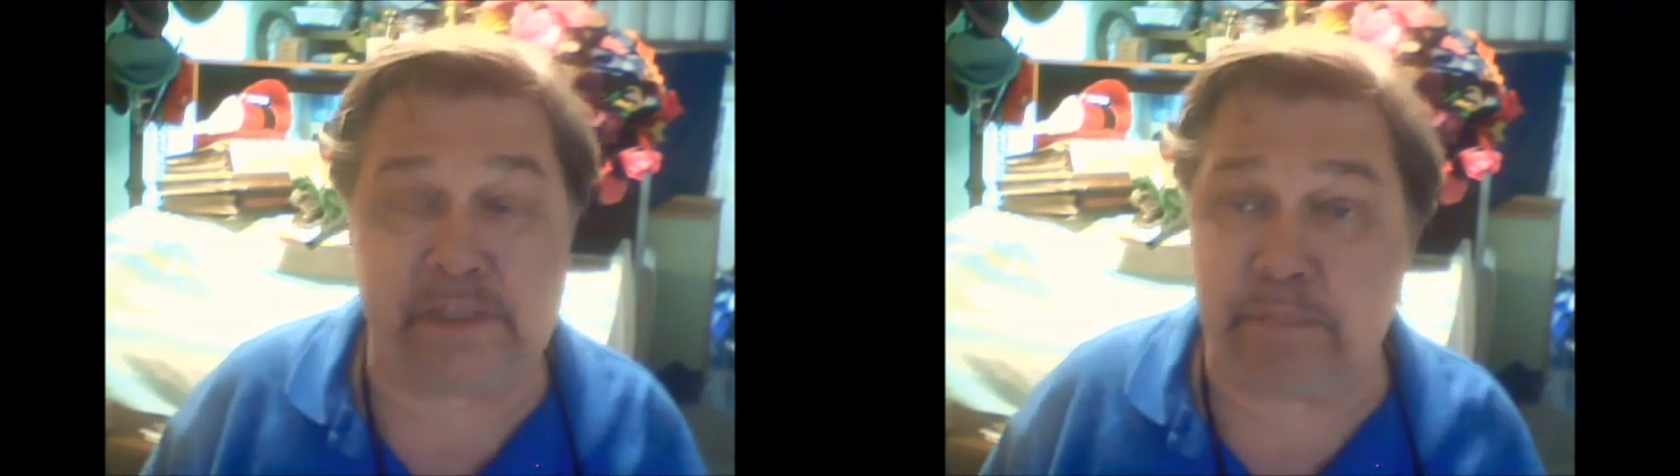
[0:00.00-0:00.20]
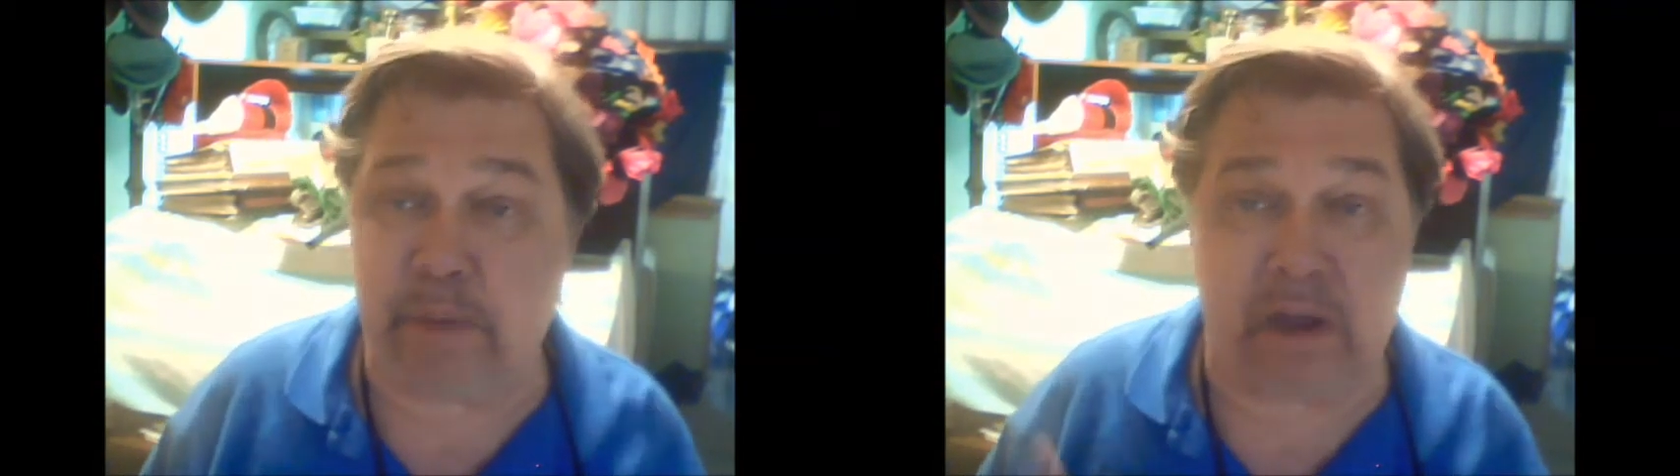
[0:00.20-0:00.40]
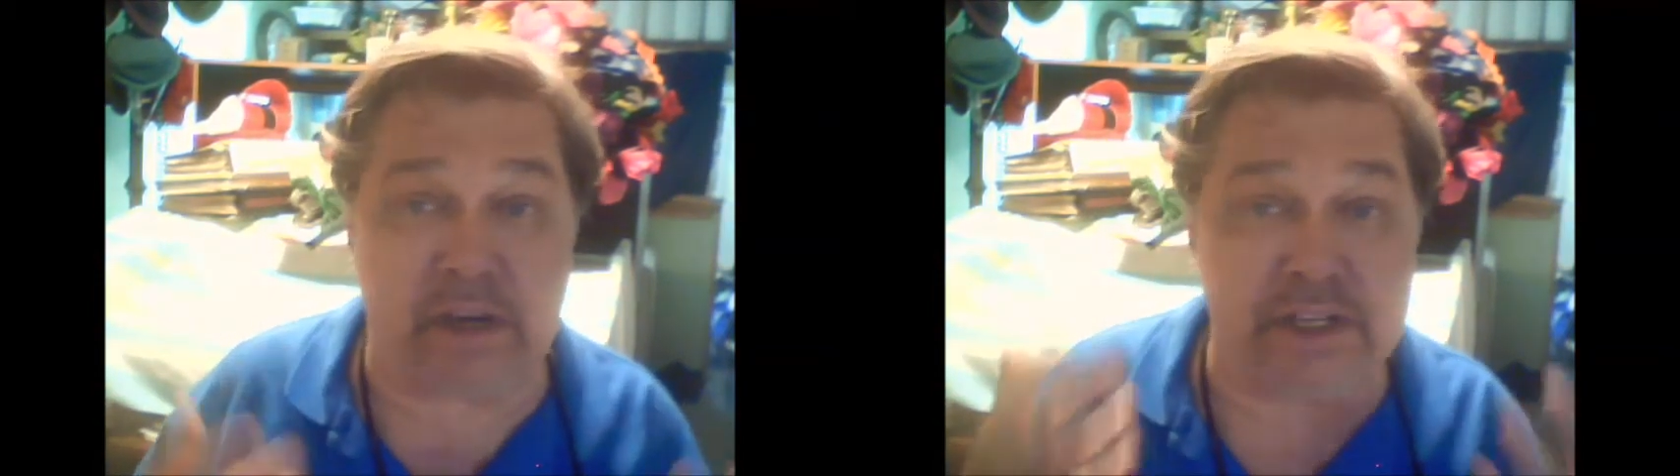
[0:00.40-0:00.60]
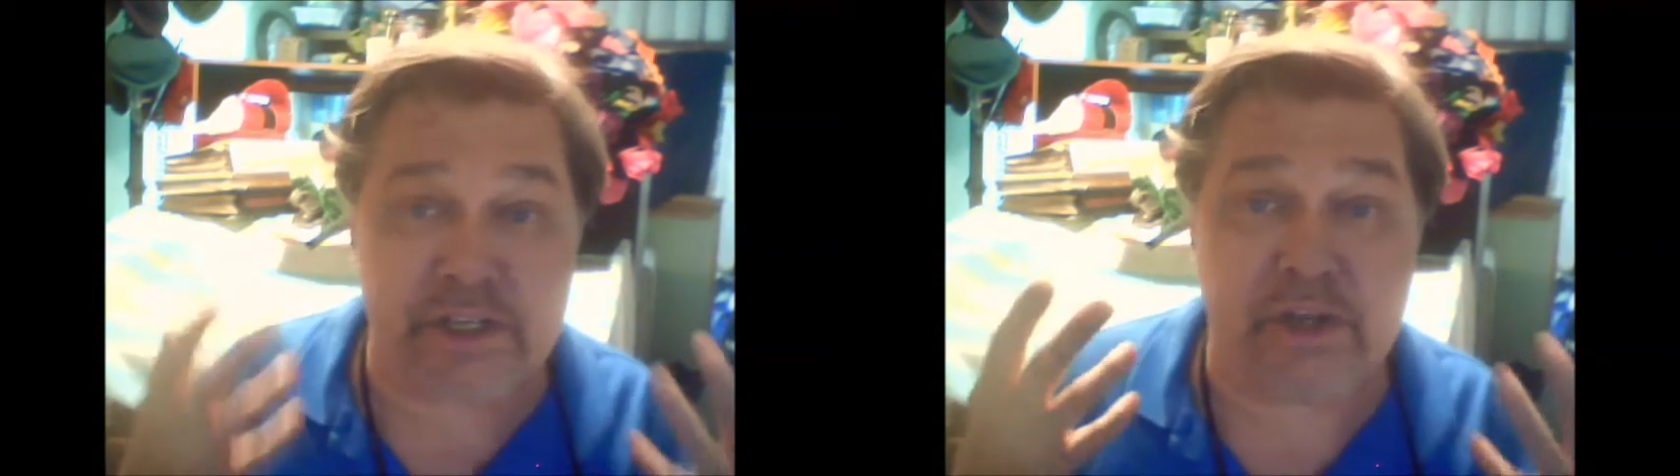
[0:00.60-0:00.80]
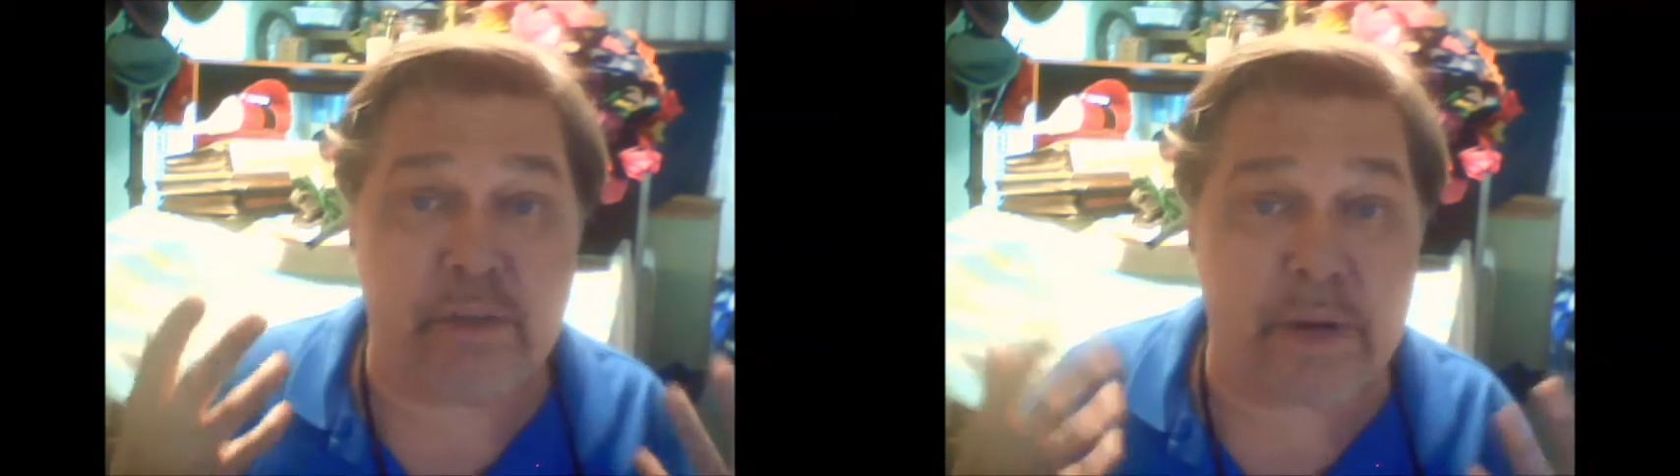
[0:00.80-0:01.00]
polished
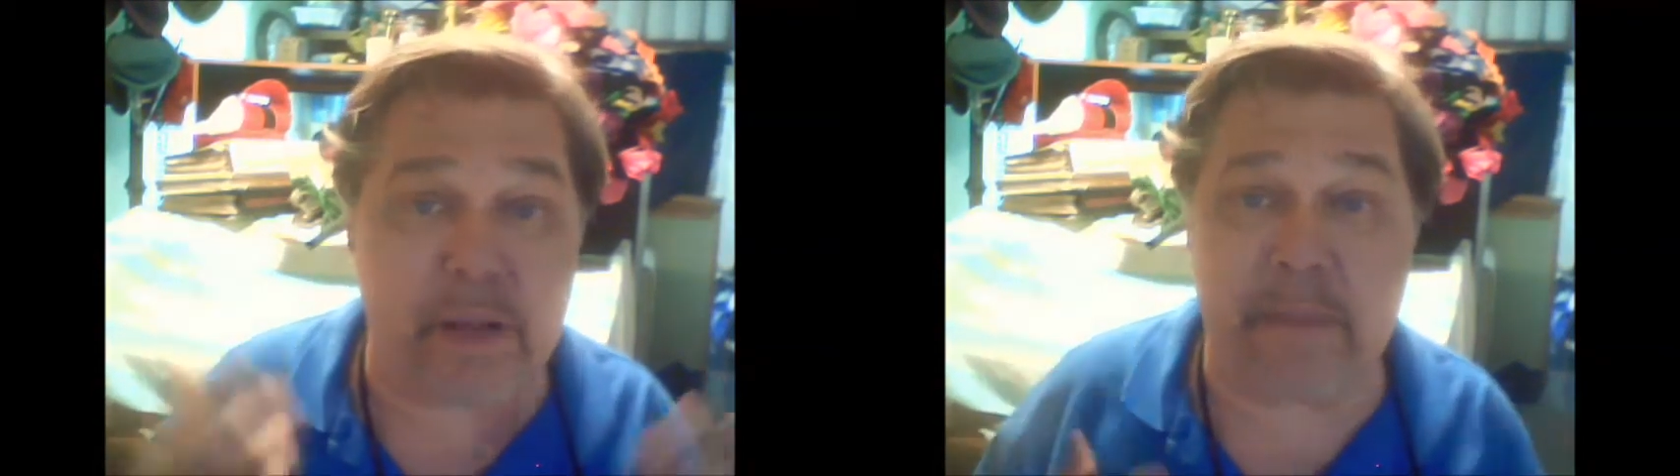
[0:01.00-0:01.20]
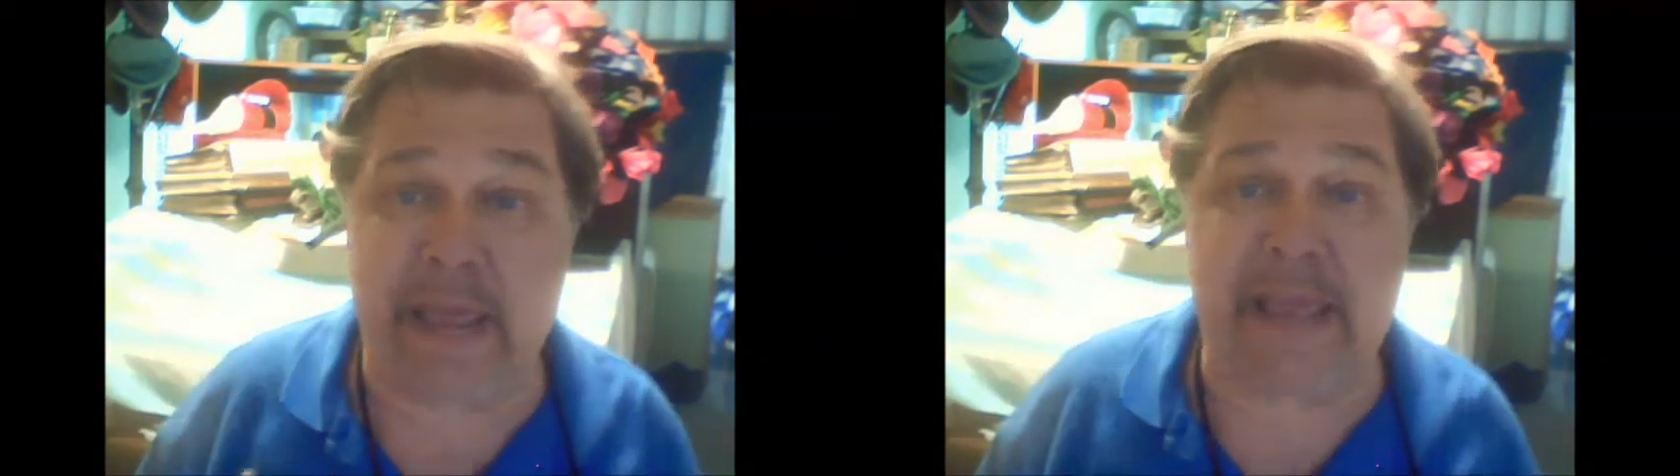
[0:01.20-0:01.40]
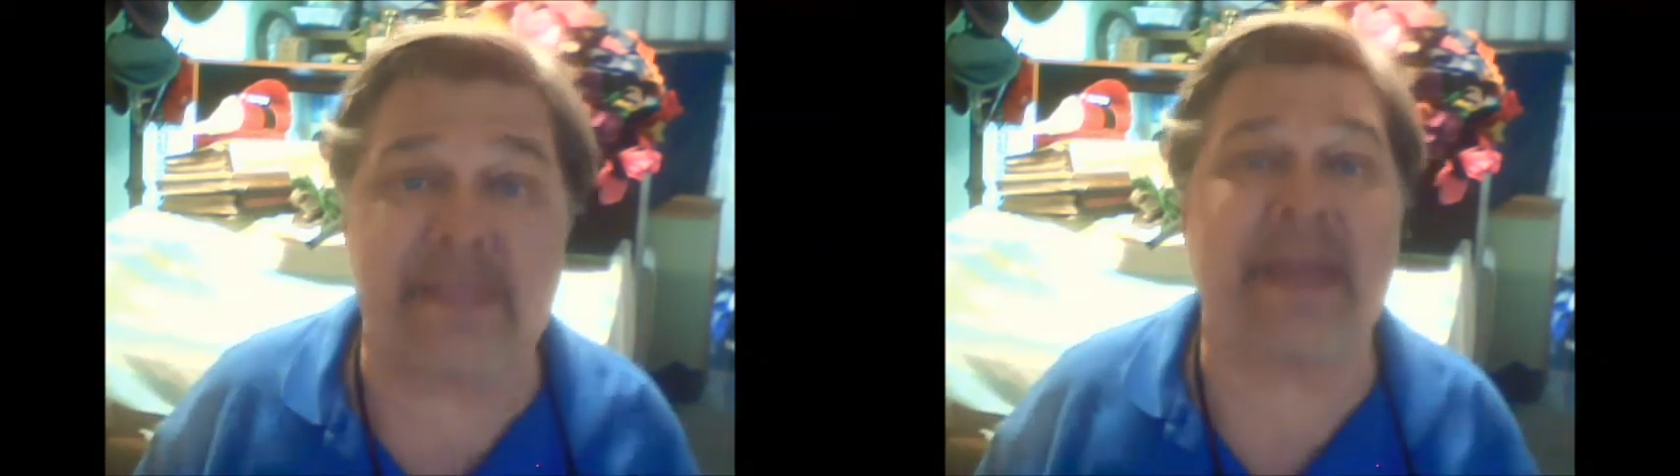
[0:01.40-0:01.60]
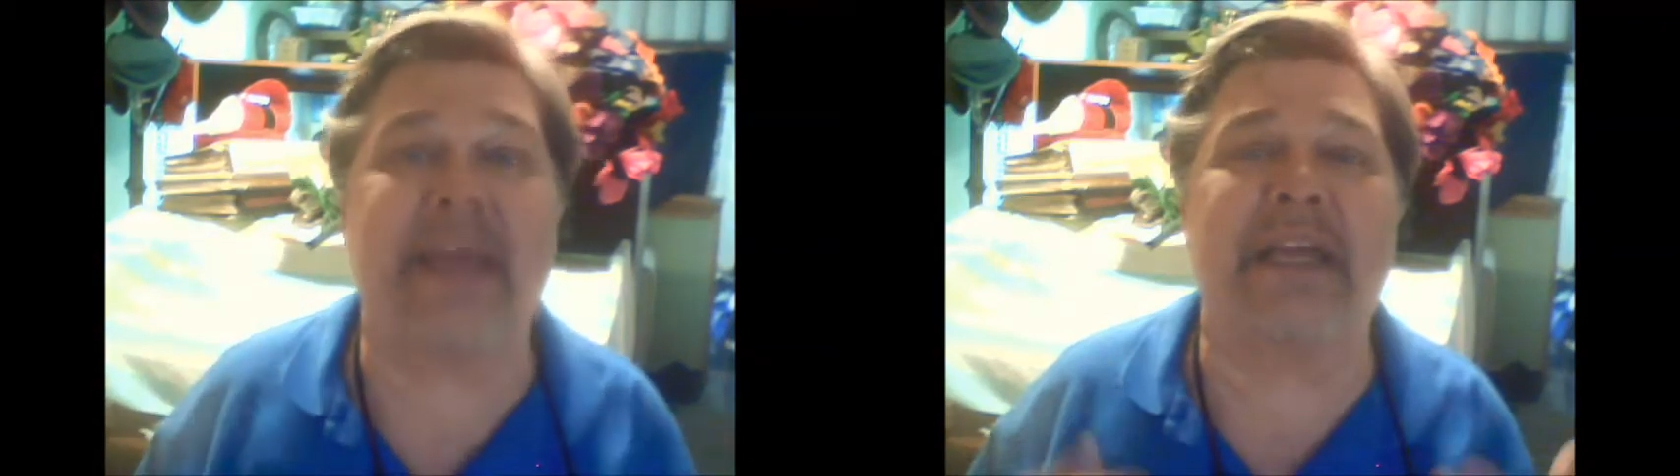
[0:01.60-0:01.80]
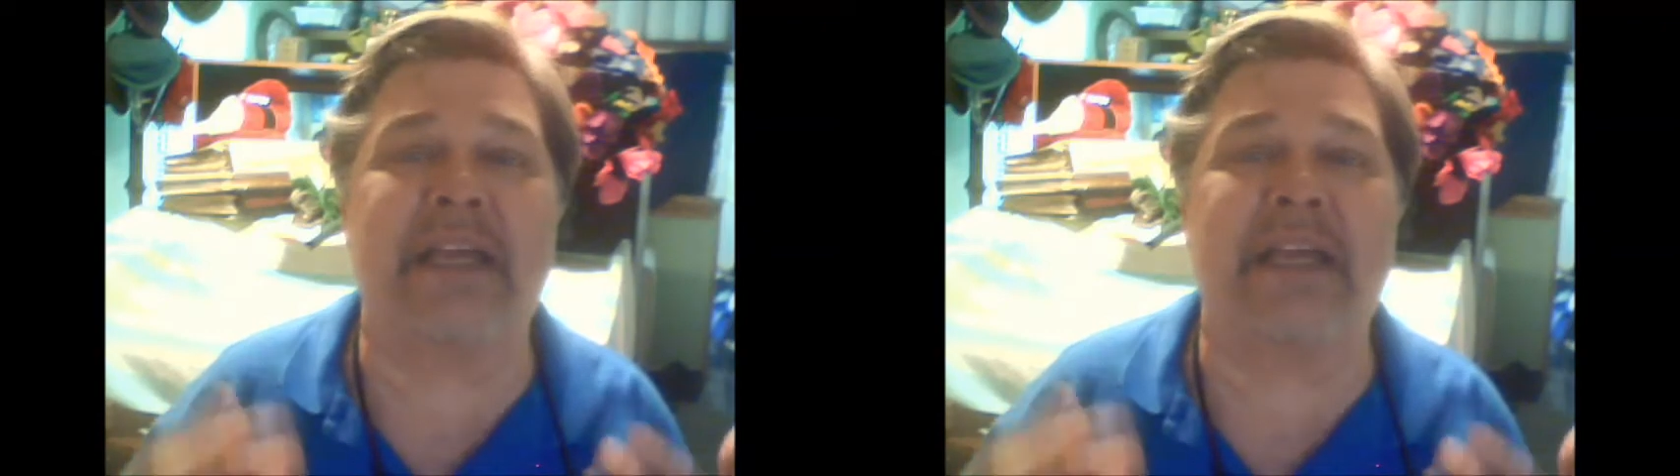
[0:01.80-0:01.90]
aluminum and they